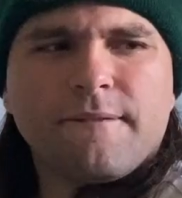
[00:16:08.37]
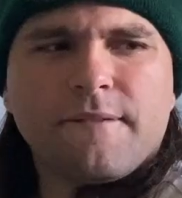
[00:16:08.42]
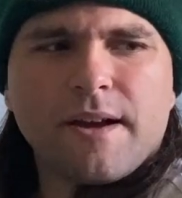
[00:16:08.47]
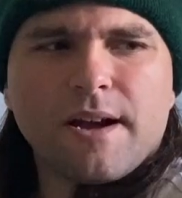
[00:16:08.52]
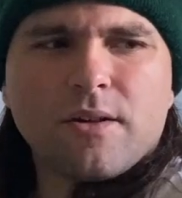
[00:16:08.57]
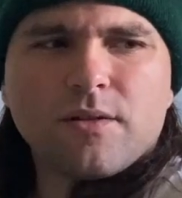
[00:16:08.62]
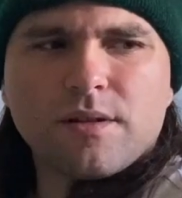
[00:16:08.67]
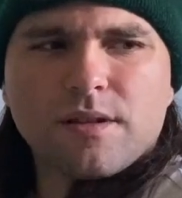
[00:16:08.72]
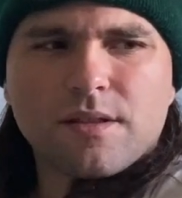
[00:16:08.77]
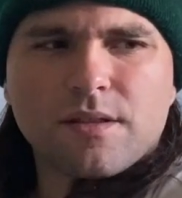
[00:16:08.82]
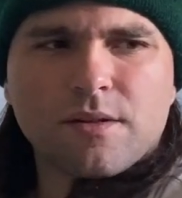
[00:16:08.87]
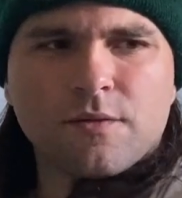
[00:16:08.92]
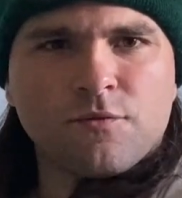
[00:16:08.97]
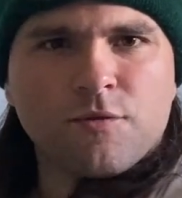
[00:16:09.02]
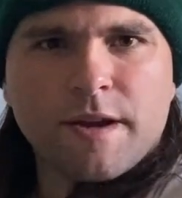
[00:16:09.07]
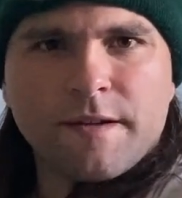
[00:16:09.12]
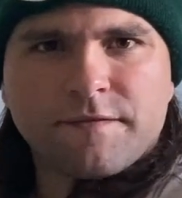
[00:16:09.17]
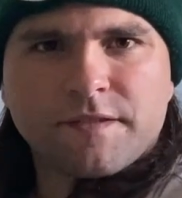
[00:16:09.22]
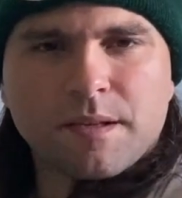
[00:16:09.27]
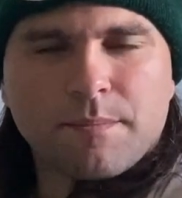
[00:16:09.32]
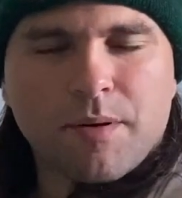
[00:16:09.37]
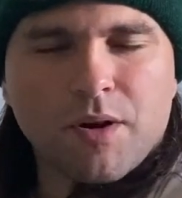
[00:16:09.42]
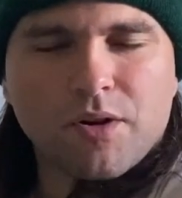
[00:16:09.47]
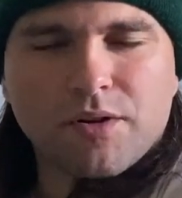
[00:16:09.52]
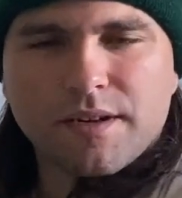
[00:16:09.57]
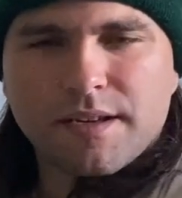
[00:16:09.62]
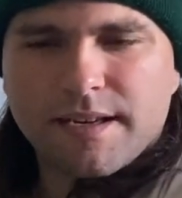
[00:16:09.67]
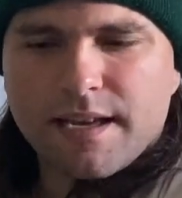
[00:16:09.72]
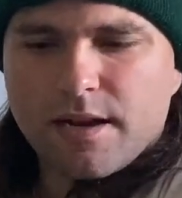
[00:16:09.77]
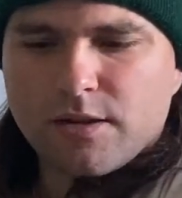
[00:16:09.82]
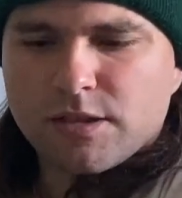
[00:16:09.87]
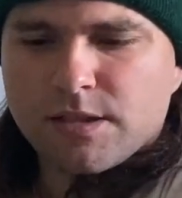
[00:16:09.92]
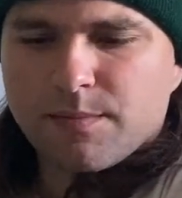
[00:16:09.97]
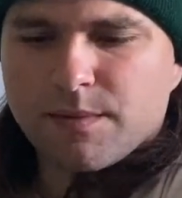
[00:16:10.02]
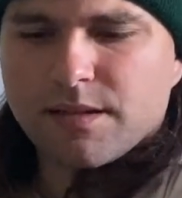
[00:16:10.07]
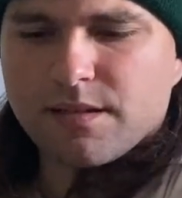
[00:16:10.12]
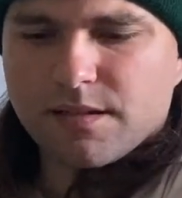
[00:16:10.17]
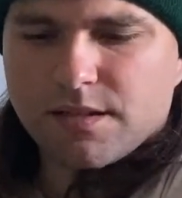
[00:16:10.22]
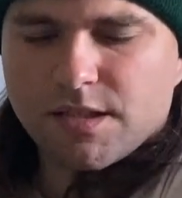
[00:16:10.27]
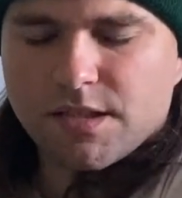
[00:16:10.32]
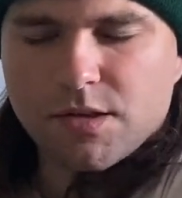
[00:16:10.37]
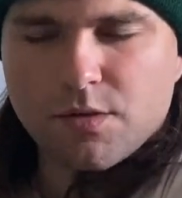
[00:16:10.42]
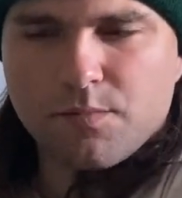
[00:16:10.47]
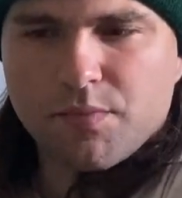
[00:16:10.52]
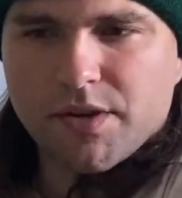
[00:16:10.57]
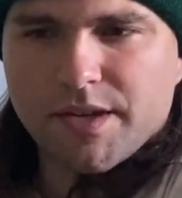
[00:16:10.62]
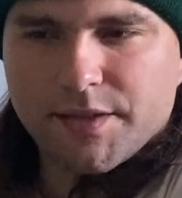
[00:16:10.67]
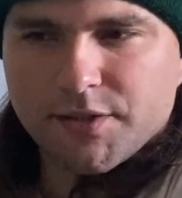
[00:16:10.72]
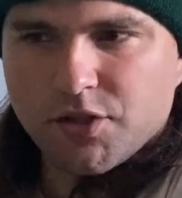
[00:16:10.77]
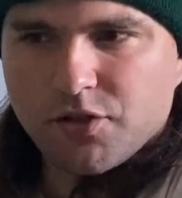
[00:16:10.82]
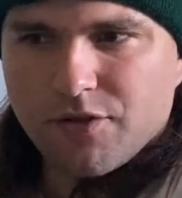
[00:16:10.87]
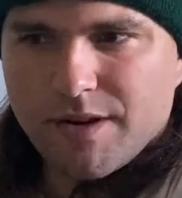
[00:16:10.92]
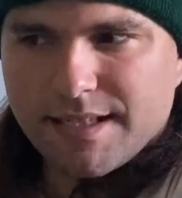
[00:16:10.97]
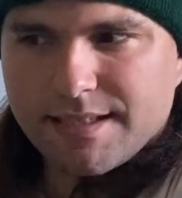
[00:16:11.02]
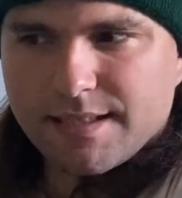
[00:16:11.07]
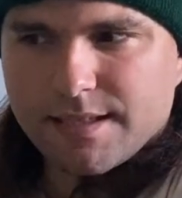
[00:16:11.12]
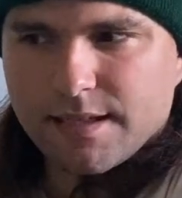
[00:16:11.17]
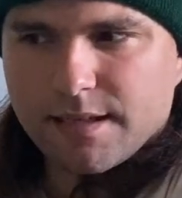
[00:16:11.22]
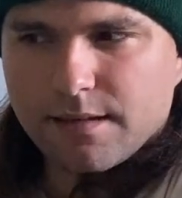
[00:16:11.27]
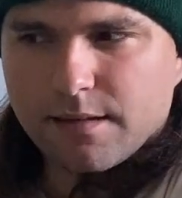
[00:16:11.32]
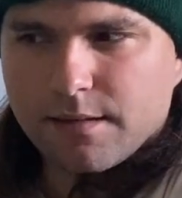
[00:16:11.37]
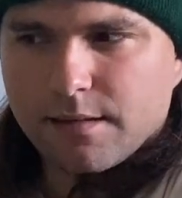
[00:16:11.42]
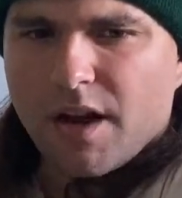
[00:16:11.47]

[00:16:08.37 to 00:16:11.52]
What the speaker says: found the Rift Apart announcement super interesting.